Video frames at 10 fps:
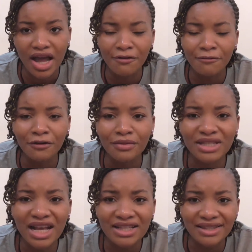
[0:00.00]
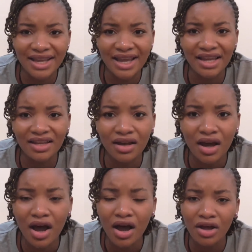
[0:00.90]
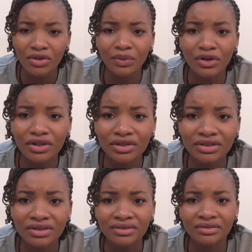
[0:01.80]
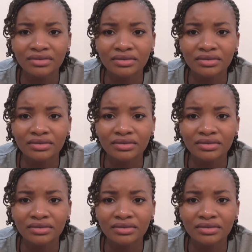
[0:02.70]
And from that day onwards,